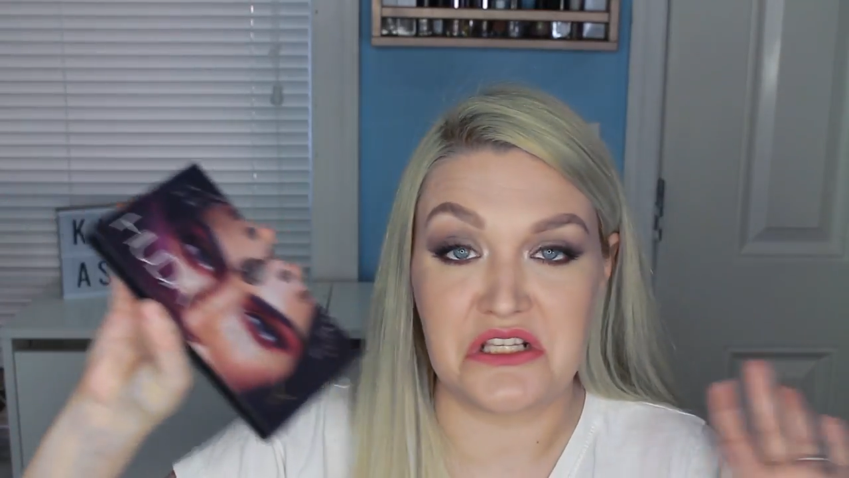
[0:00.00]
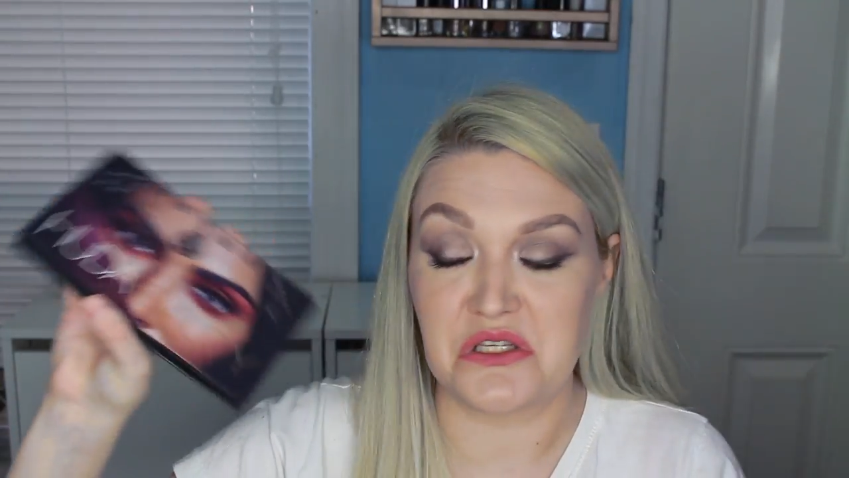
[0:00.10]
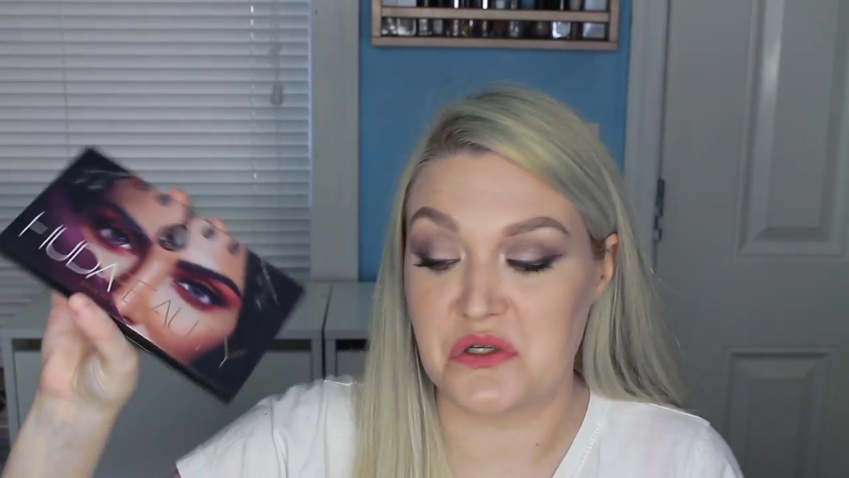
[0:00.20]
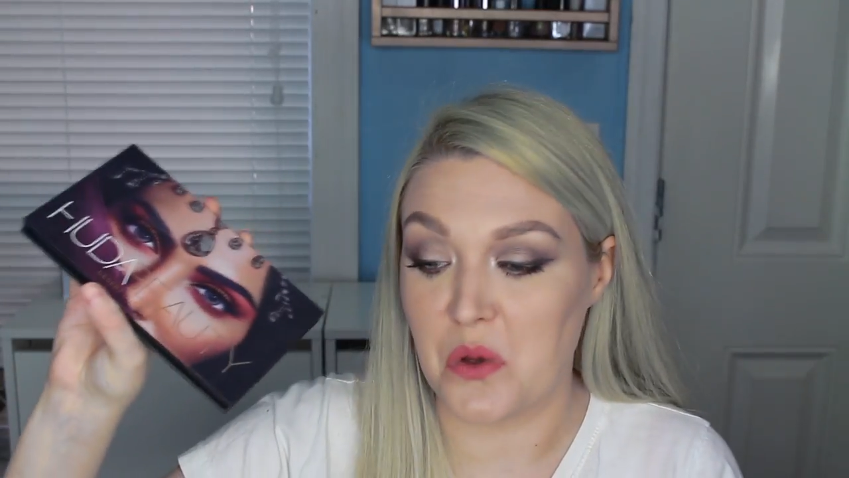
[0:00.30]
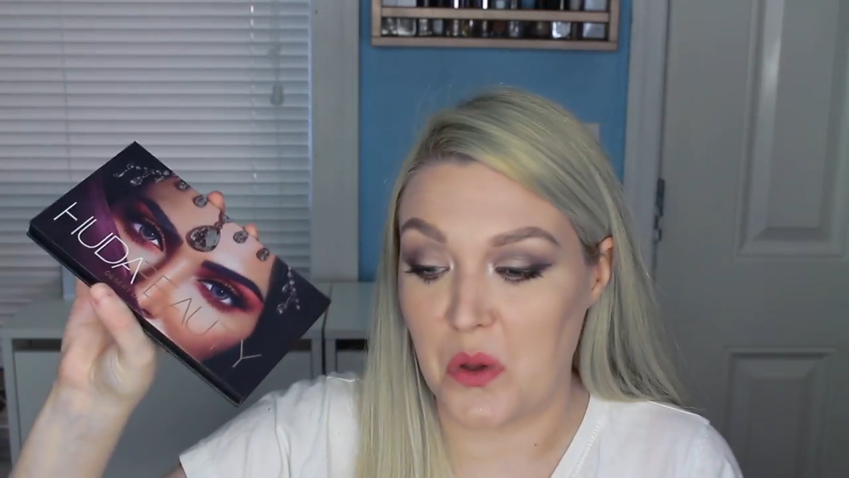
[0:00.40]

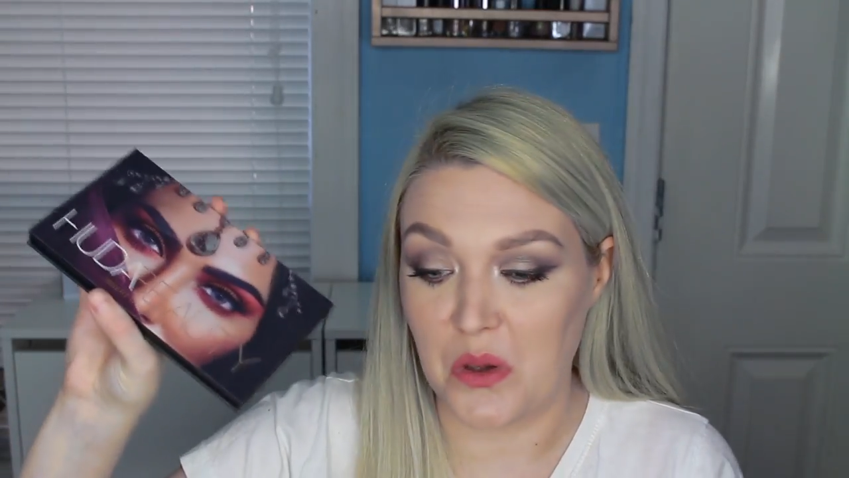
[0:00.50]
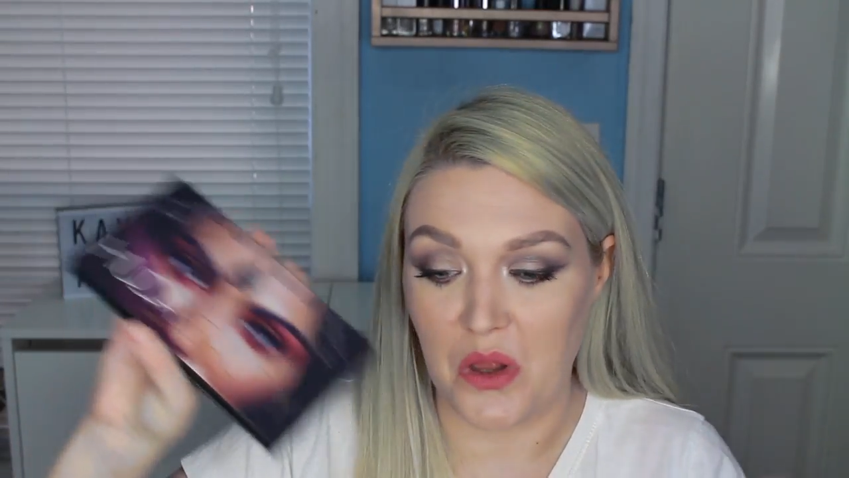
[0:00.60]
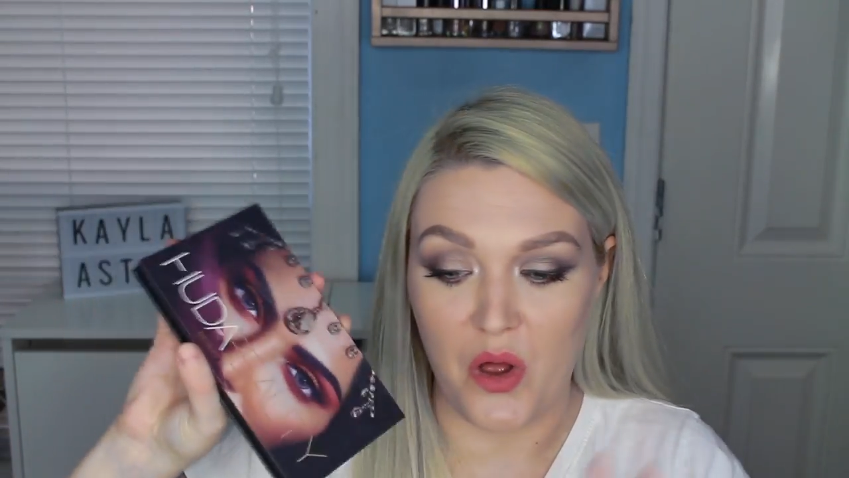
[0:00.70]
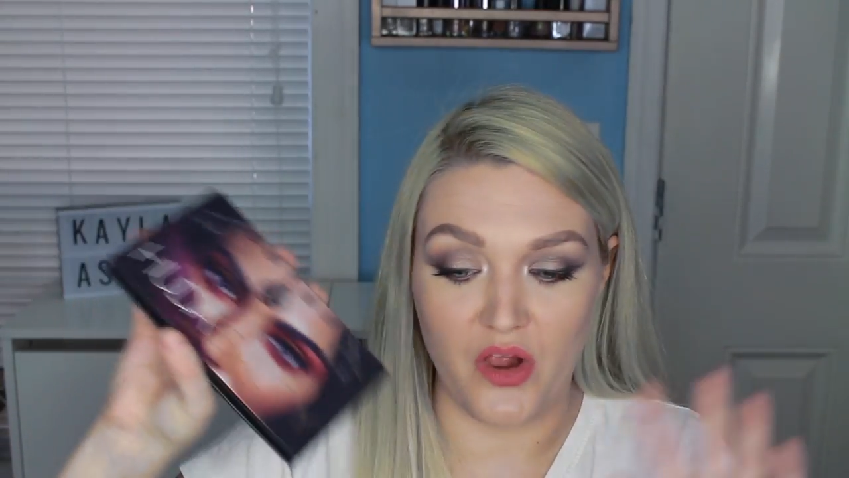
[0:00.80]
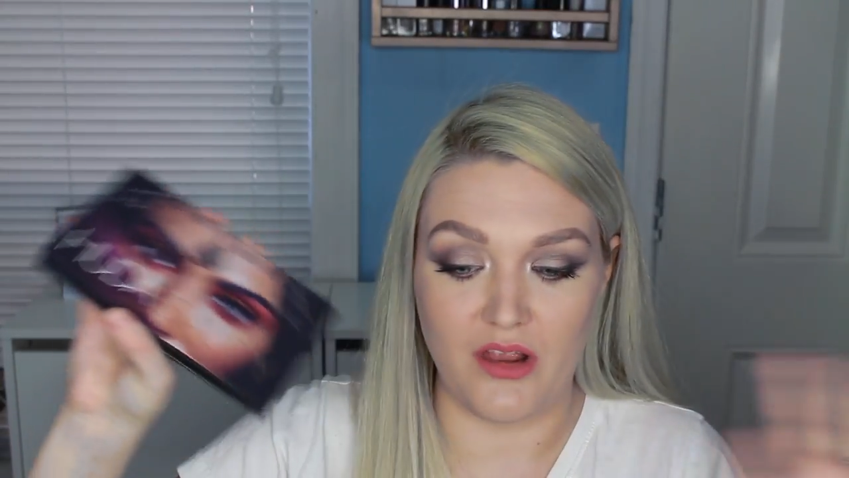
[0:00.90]
stole
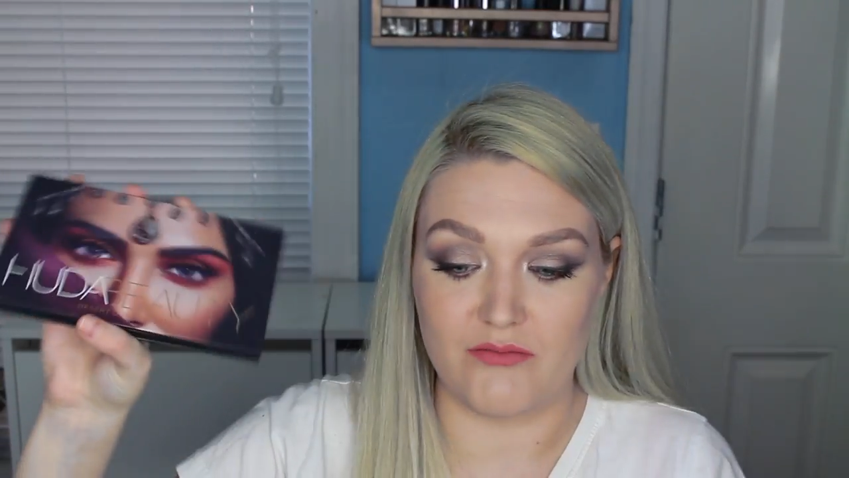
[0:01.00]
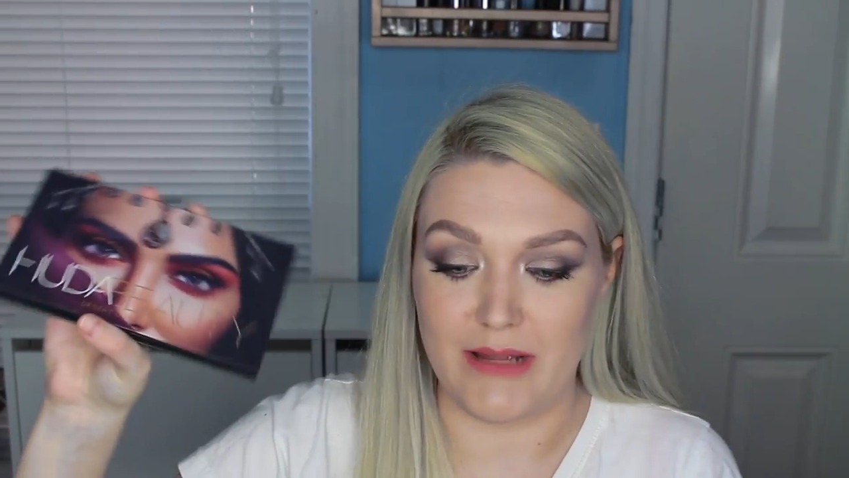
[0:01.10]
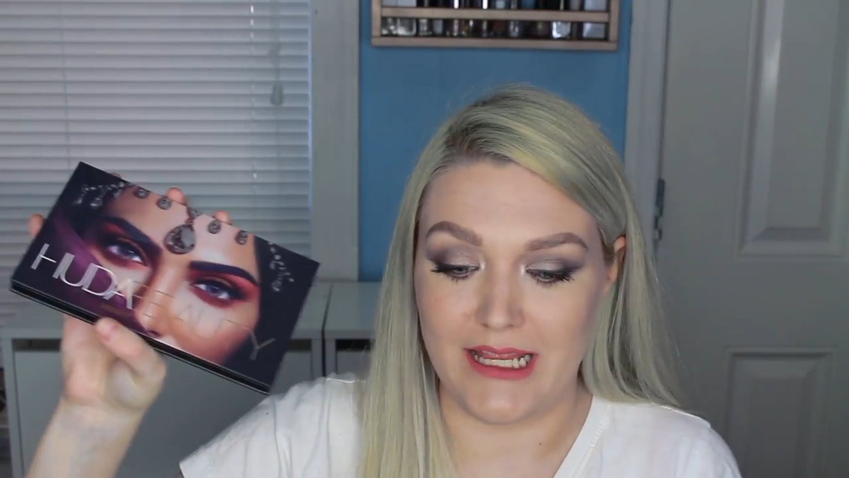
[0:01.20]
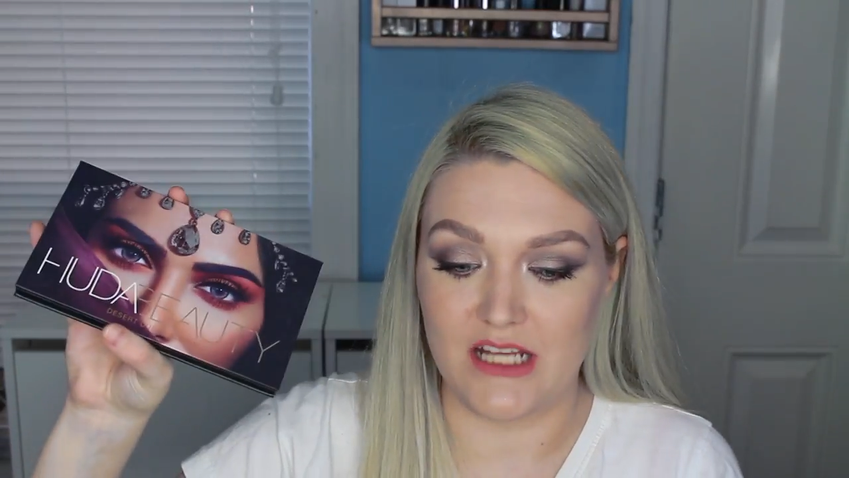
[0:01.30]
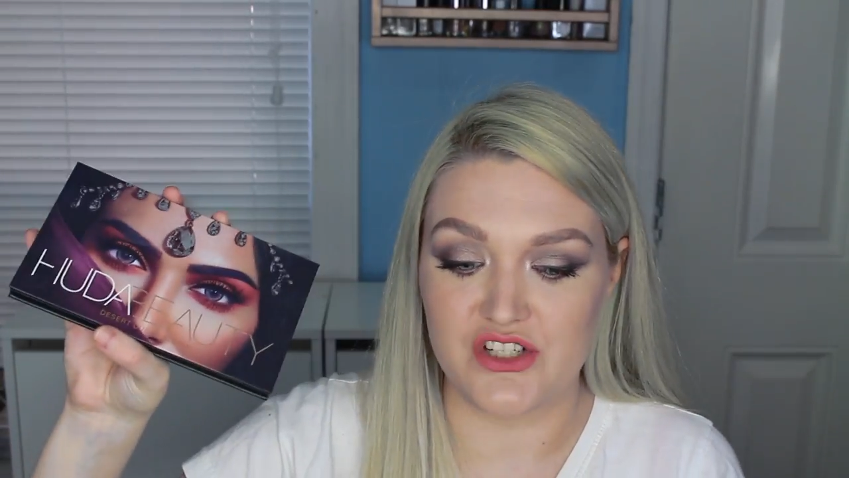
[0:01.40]
all of
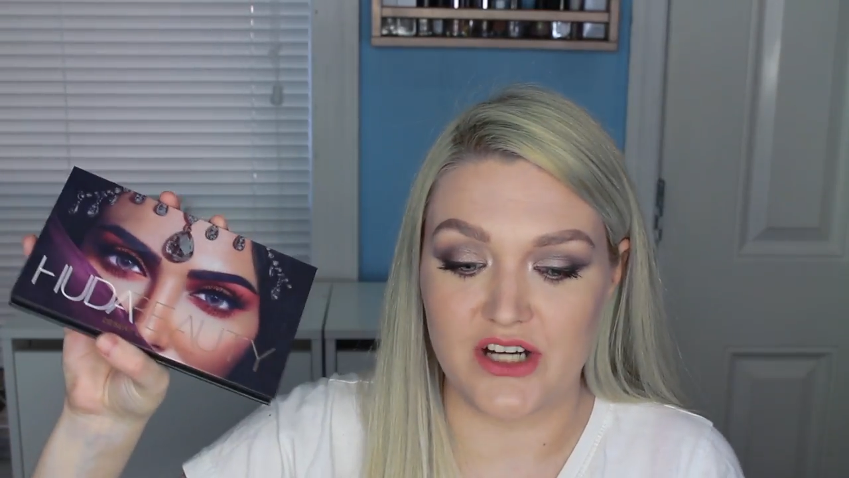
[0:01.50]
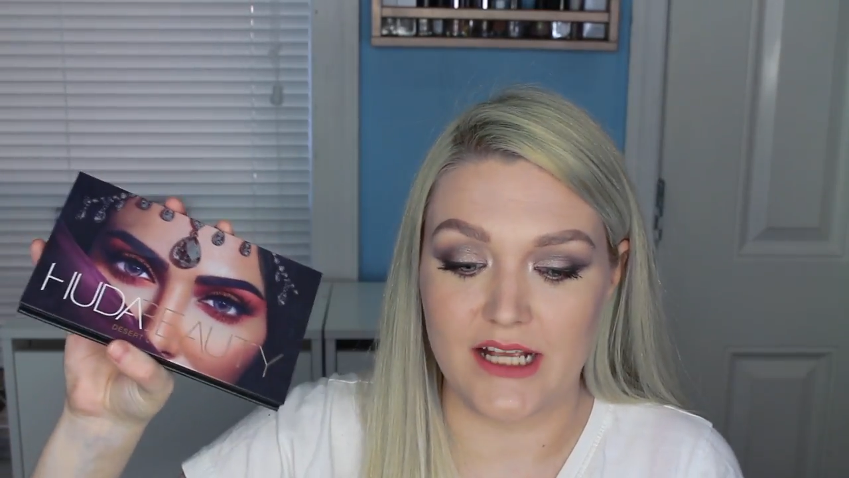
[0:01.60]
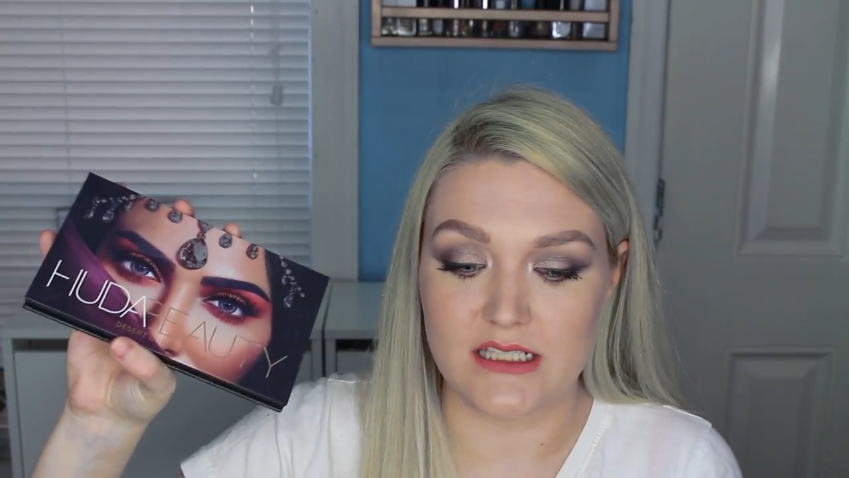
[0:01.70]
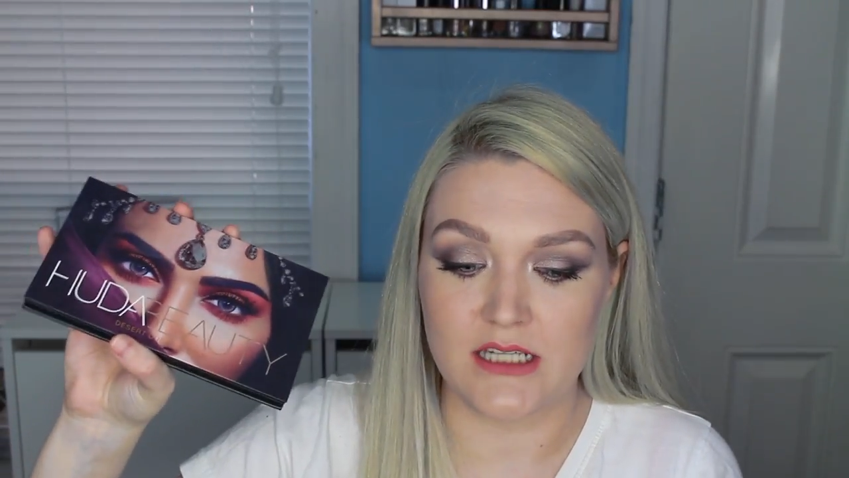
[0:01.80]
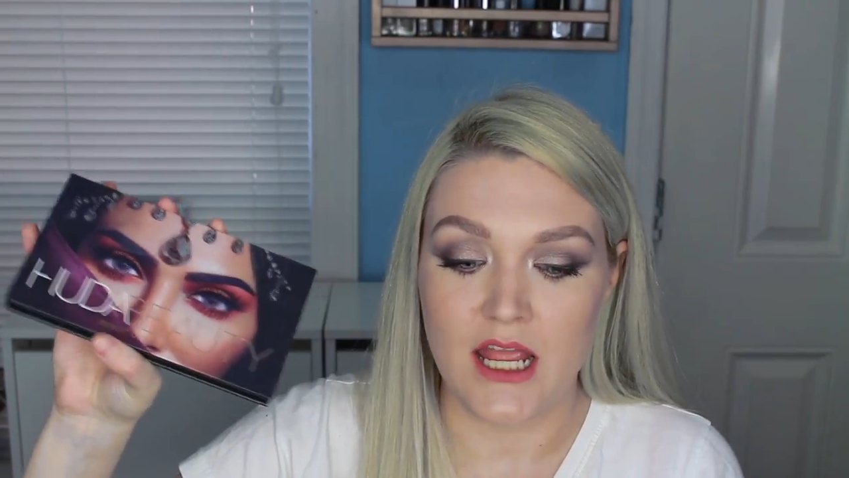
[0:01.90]
my
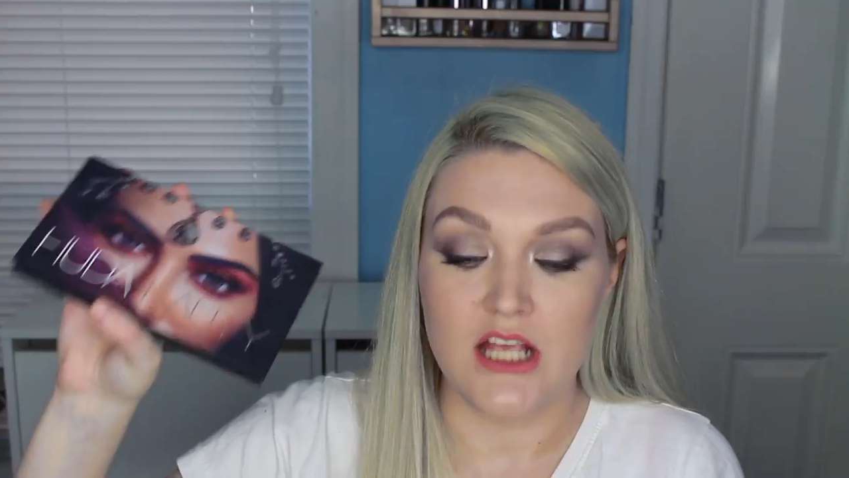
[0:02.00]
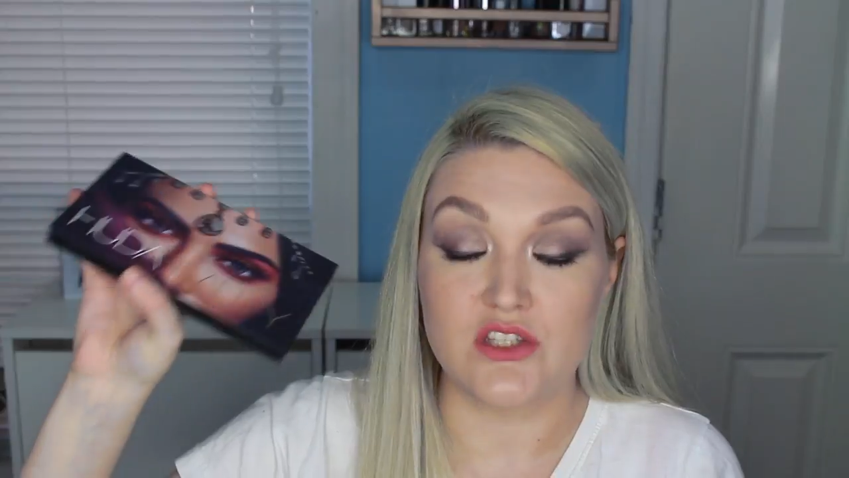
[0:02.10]
interest.